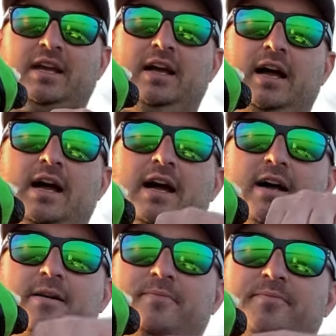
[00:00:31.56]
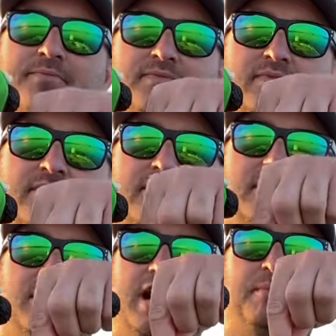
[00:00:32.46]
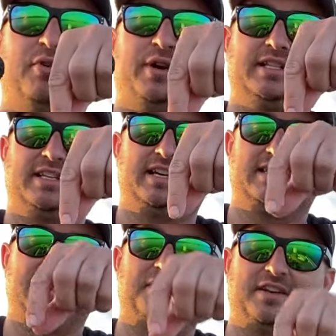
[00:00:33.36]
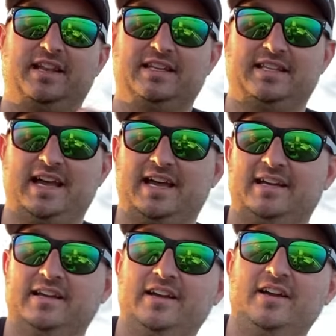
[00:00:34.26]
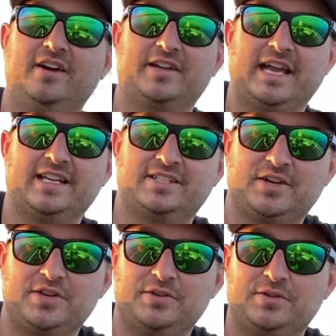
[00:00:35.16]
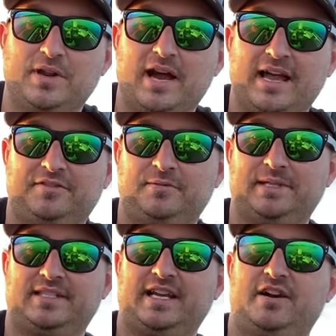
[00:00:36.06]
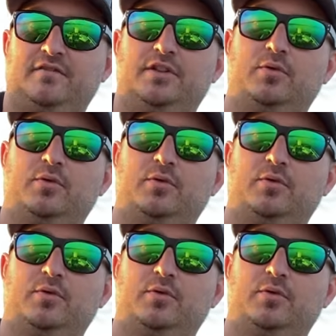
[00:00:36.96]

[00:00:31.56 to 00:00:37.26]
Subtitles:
They're not poisonous, nothing like that. Okay, so you do not have to be scared of their